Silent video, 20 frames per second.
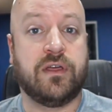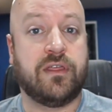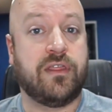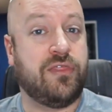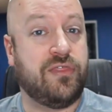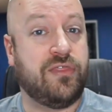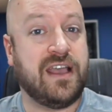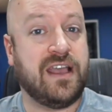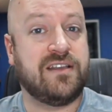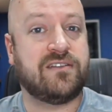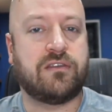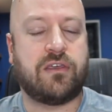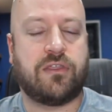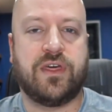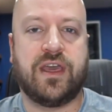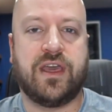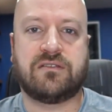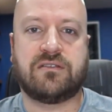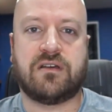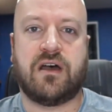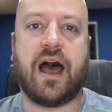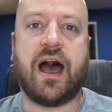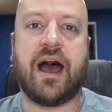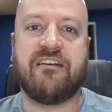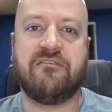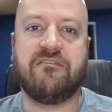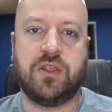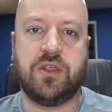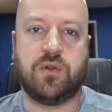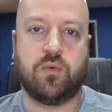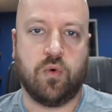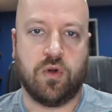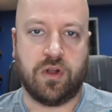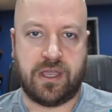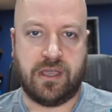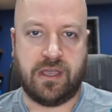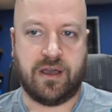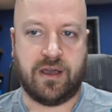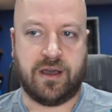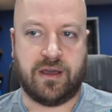these are the things I've been
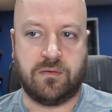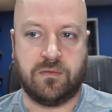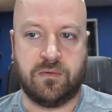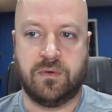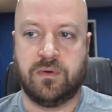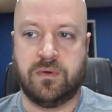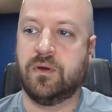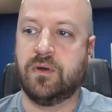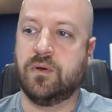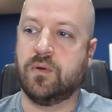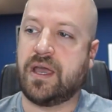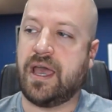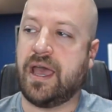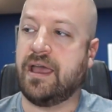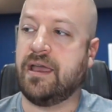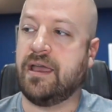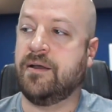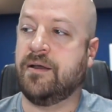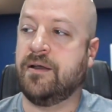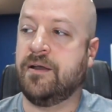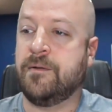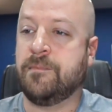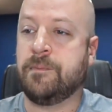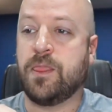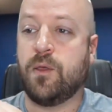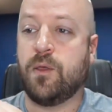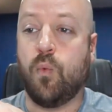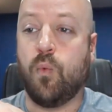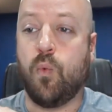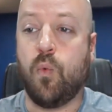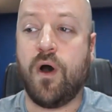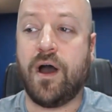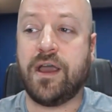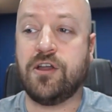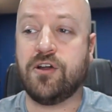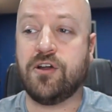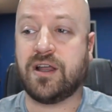working on. Okay? What your